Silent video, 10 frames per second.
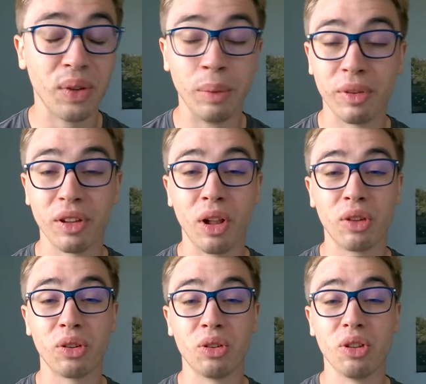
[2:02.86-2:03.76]
film is
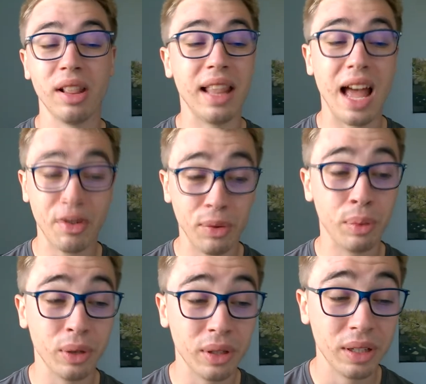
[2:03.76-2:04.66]
also
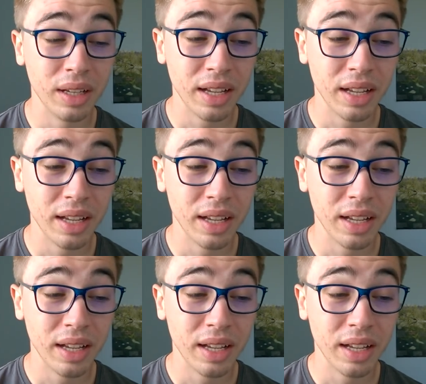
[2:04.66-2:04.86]
laughable,